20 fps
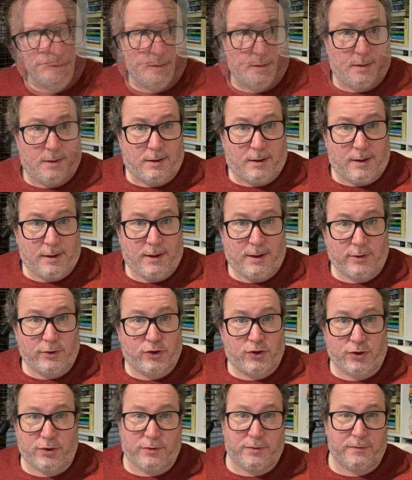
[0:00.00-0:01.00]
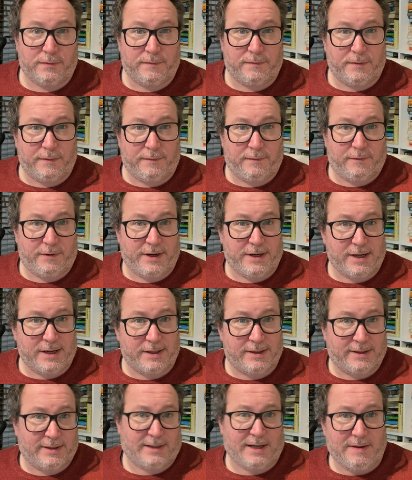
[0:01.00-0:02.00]
A clutch of Fred
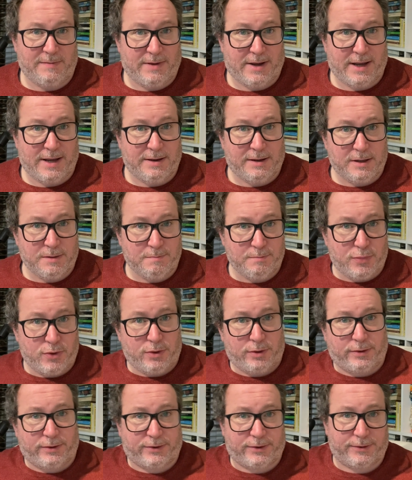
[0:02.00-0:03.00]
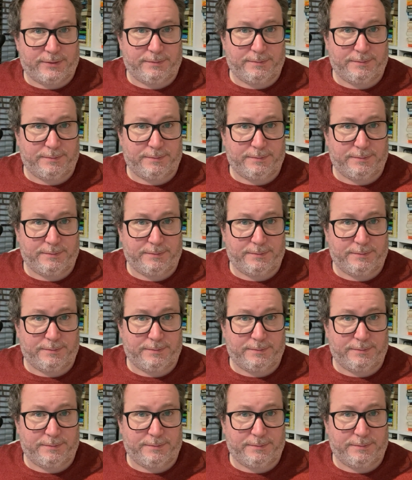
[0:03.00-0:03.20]
Saberhagen books,